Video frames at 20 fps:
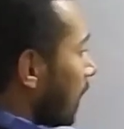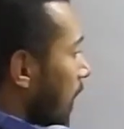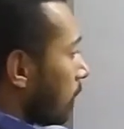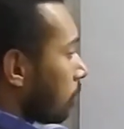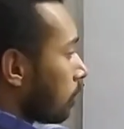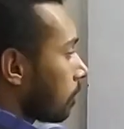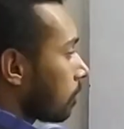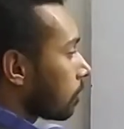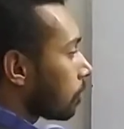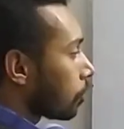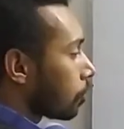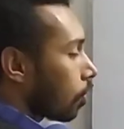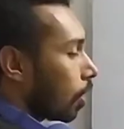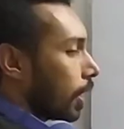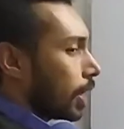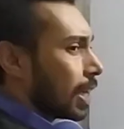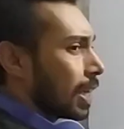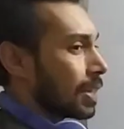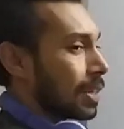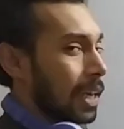I'm
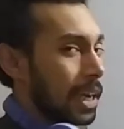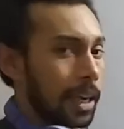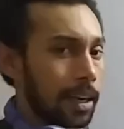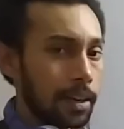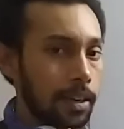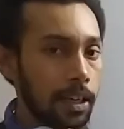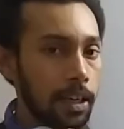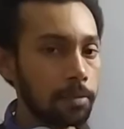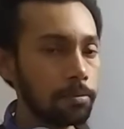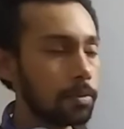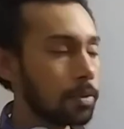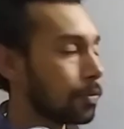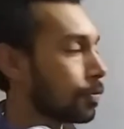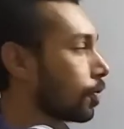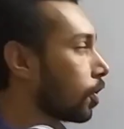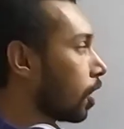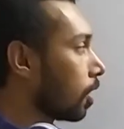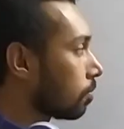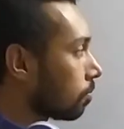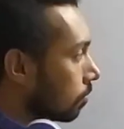drawing a diagram
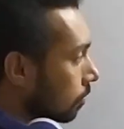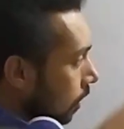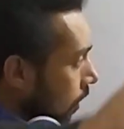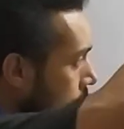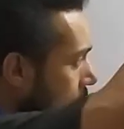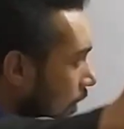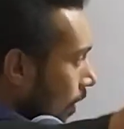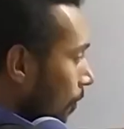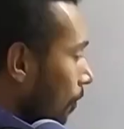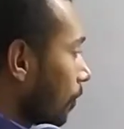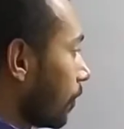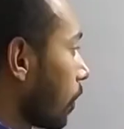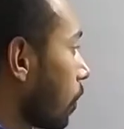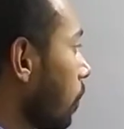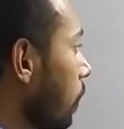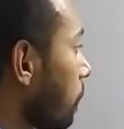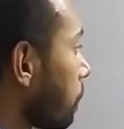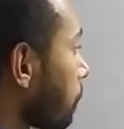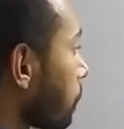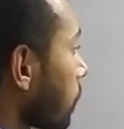from the top
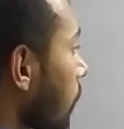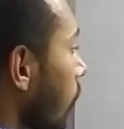view.